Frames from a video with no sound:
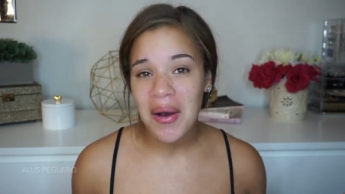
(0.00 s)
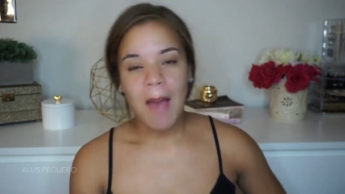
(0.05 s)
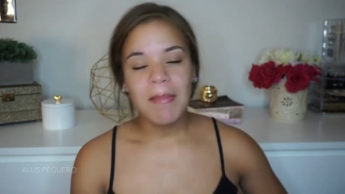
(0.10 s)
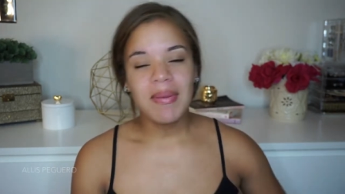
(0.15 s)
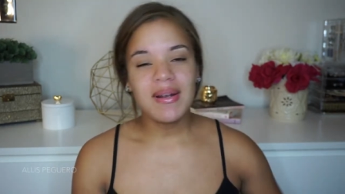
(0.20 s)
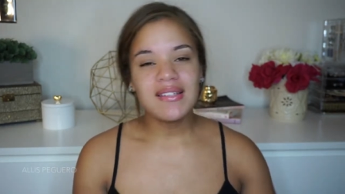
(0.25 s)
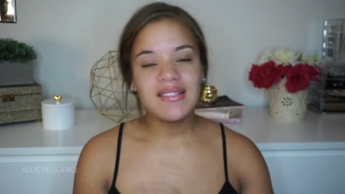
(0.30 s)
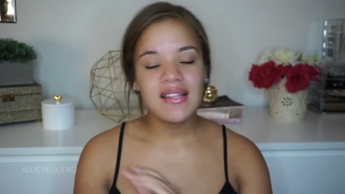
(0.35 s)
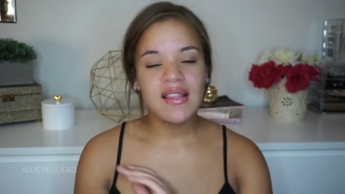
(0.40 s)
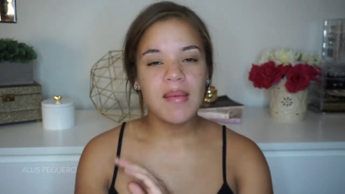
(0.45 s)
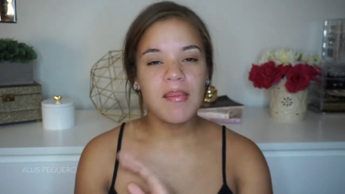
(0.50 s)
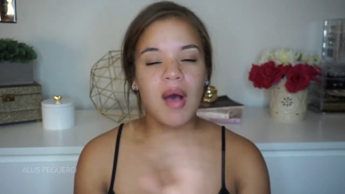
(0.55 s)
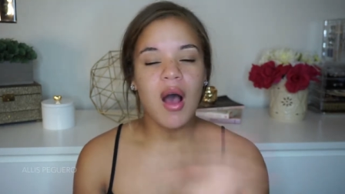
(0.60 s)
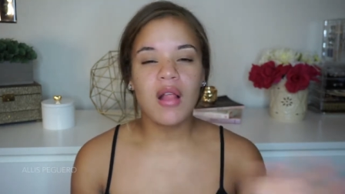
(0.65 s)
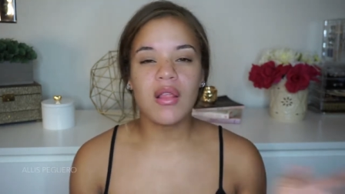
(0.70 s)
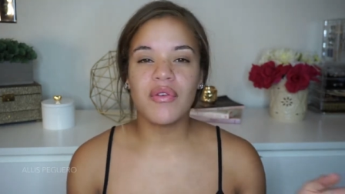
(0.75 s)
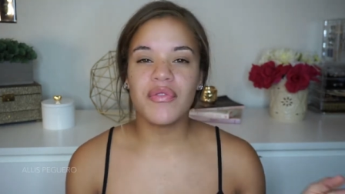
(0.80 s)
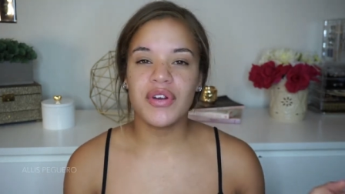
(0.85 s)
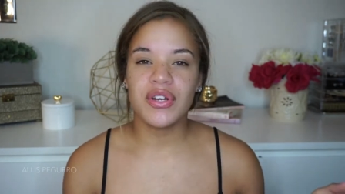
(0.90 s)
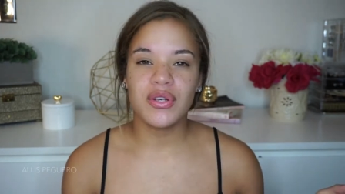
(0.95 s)
I've been seeing them
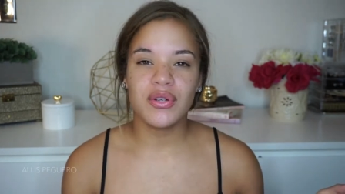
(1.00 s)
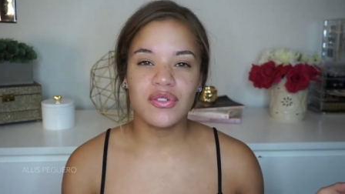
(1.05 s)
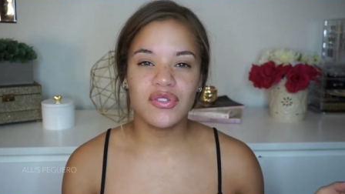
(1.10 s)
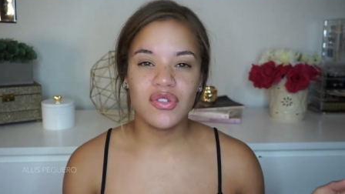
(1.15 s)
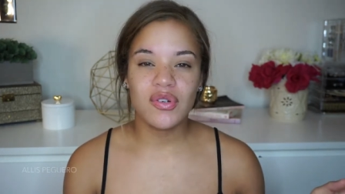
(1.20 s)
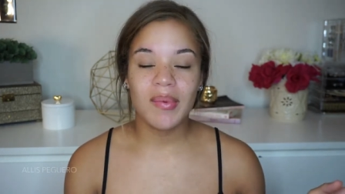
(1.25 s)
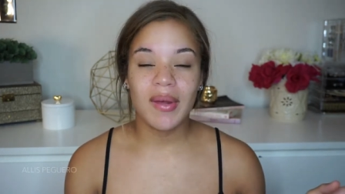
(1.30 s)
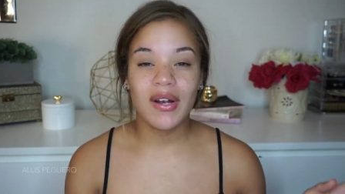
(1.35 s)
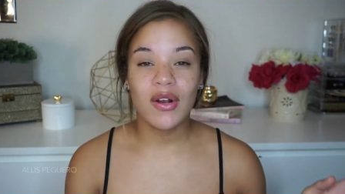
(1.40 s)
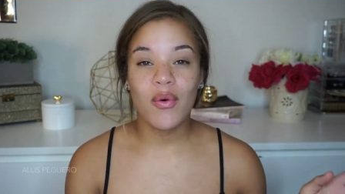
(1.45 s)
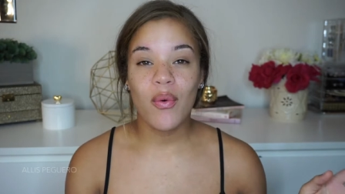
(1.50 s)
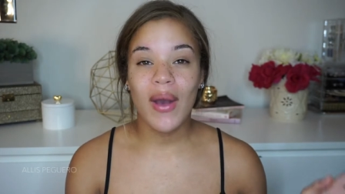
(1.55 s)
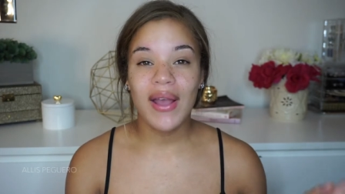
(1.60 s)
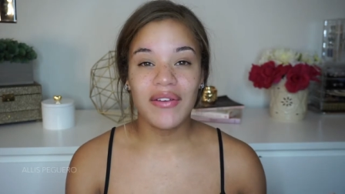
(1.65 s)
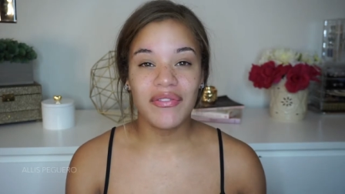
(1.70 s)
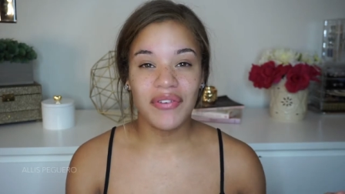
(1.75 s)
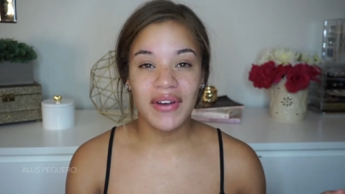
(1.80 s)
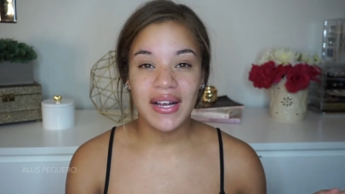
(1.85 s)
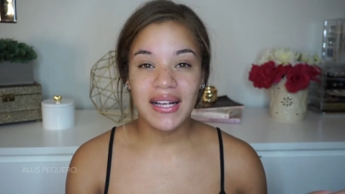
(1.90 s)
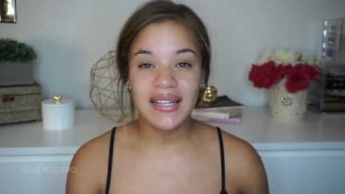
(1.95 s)
all over YouTube, and
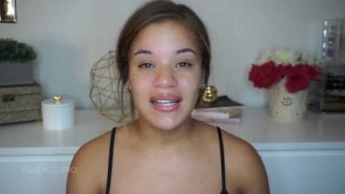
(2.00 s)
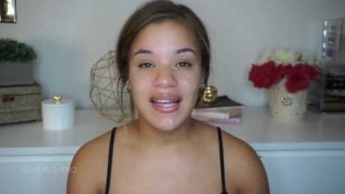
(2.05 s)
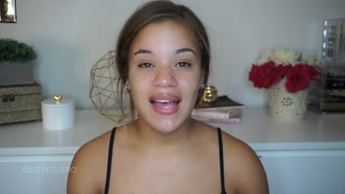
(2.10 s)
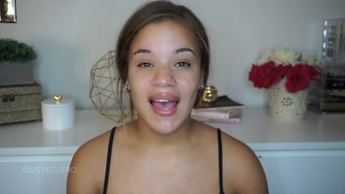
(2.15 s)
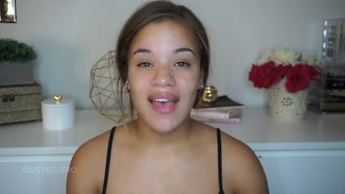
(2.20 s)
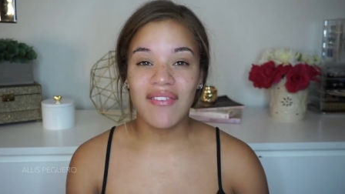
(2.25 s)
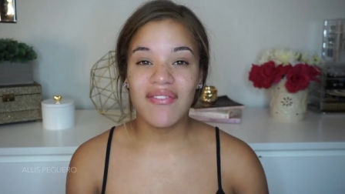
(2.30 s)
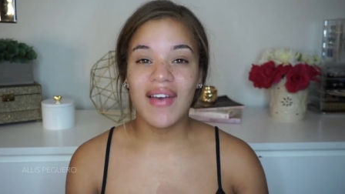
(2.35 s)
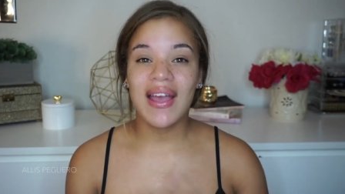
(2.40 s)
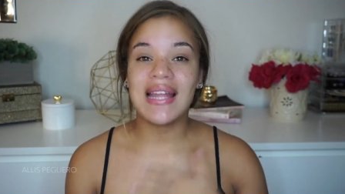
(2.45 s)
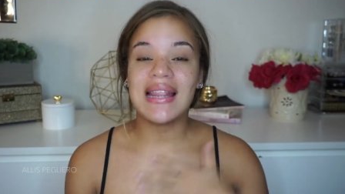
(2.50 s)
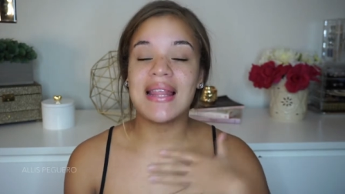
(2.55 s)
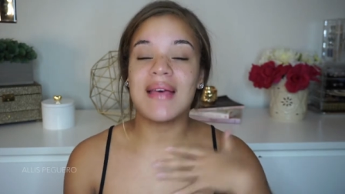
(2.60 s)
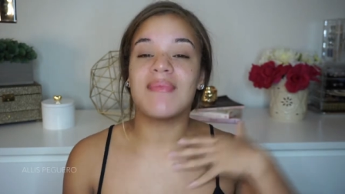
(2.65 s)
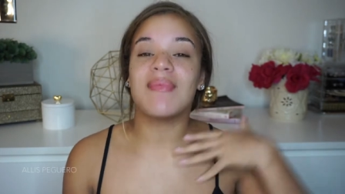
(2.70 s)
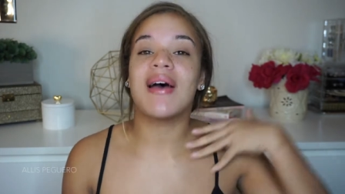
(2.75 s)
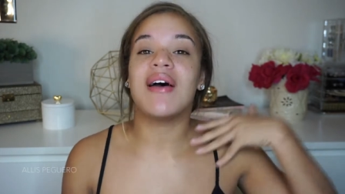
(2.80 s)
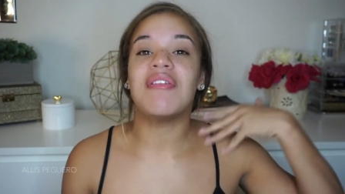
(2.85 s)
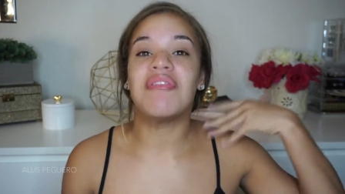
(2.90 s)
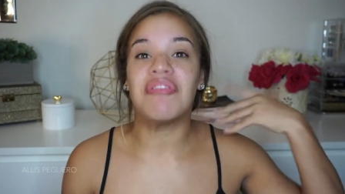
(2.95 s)
quite frankly, I find
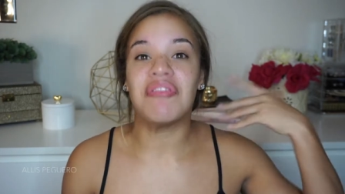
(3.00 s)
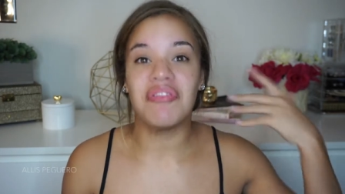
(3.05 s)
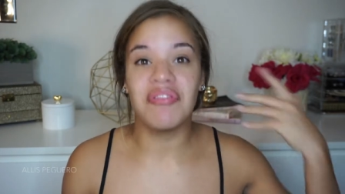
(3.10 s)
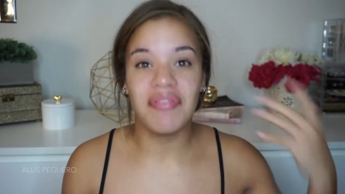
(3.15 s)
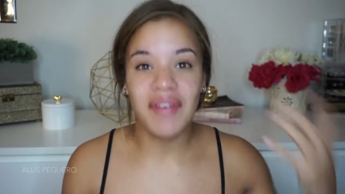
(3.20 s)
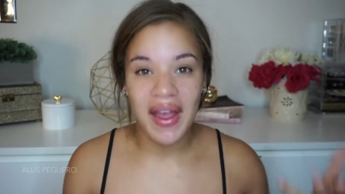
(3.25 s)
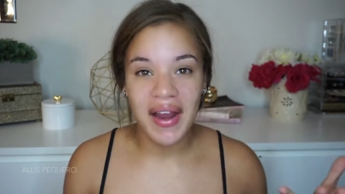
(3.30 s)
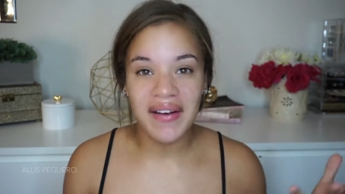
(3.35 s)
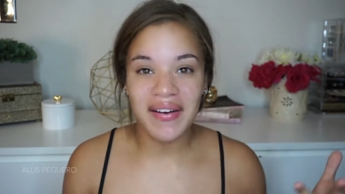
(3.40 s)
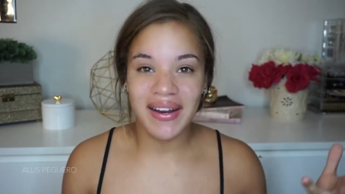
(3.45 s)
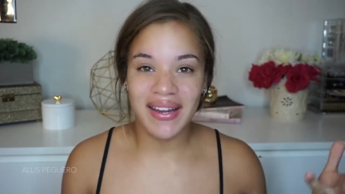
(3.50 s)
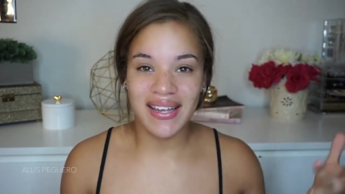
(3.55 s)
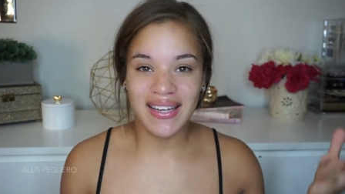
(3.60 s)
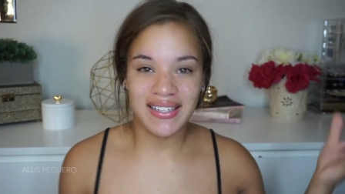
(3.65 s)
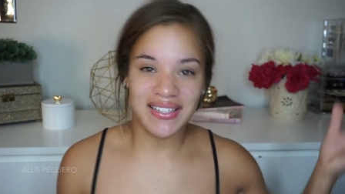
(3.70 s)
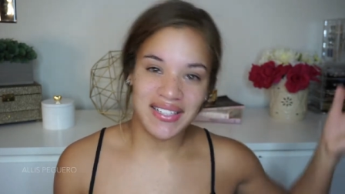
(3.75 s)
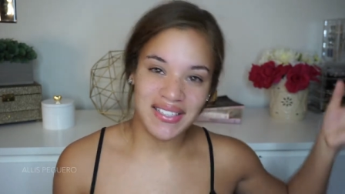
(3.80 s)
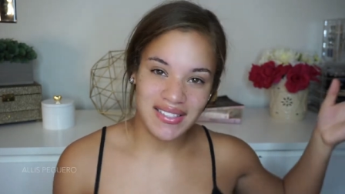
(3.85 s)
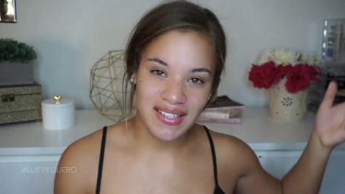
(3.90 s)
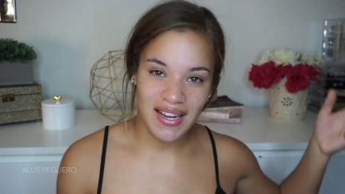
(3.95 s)
them very
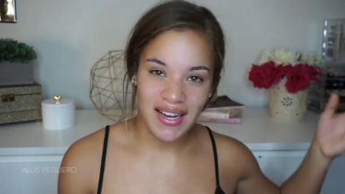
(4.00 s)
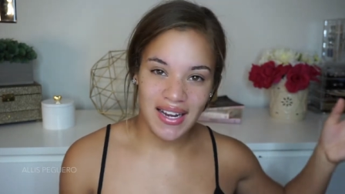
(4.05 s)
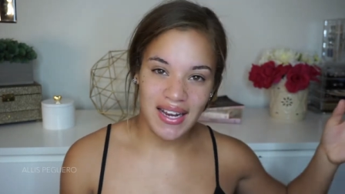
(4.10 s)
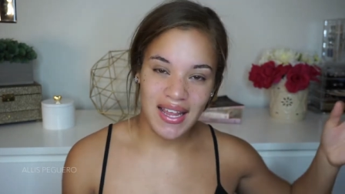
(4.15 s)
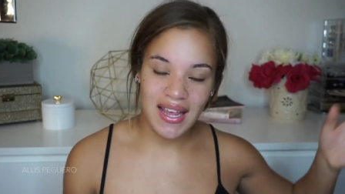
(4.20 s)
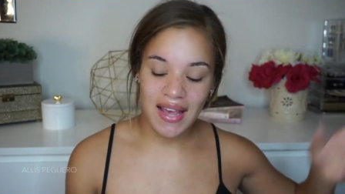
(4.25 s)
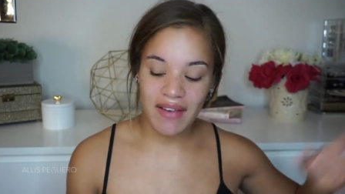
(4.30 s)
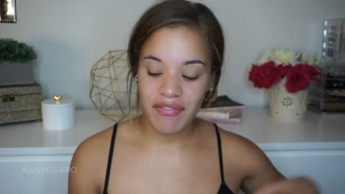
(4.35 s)
entertaining.